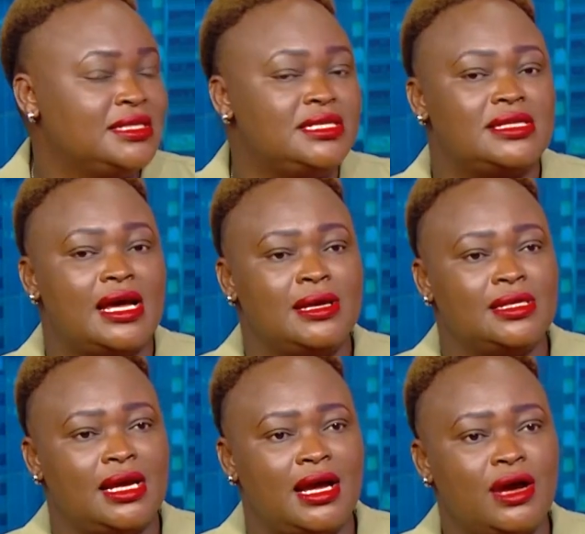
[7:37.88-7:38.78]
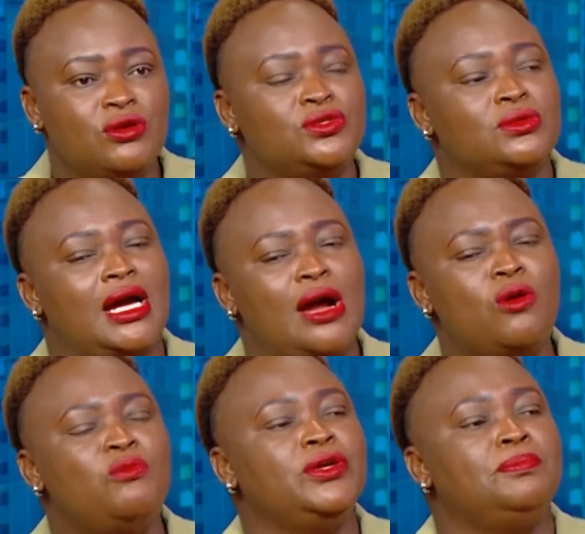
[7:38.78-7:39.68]
It is a
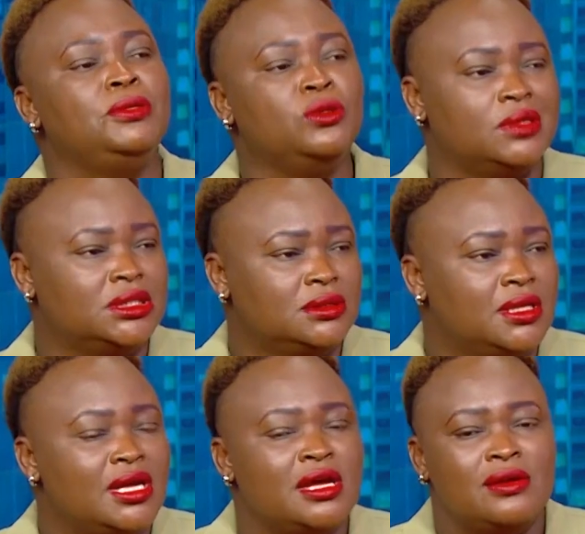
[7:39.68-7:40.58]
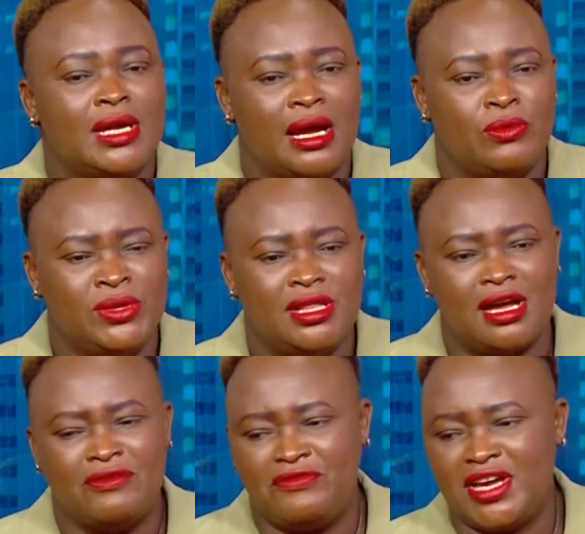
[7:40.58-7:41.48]
home we build with
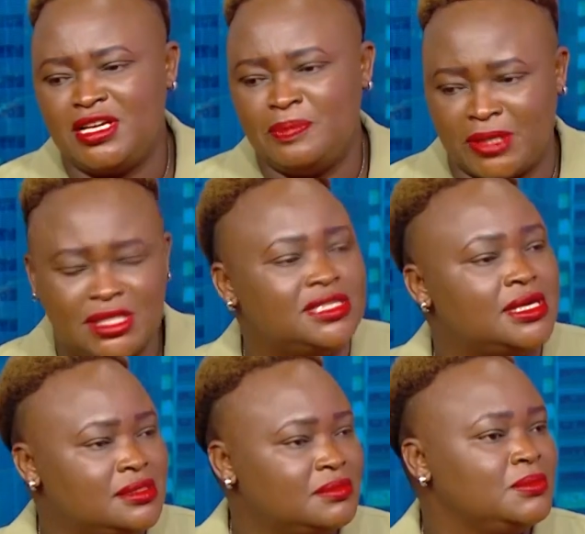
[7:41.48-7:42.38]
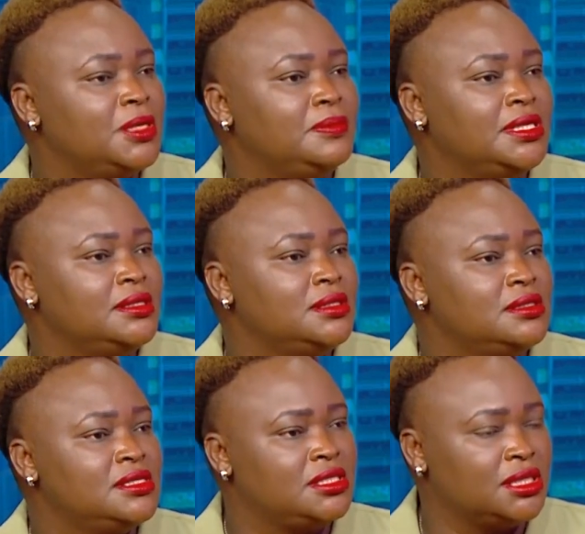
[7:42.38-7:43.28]
a very precious, maybe,
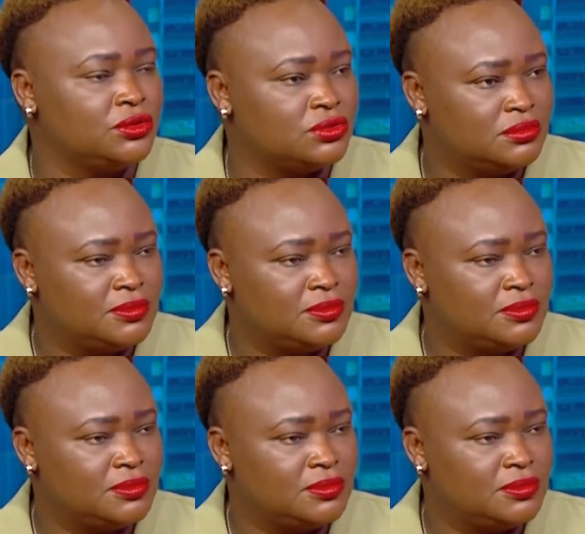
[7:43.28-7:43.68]
sitting room,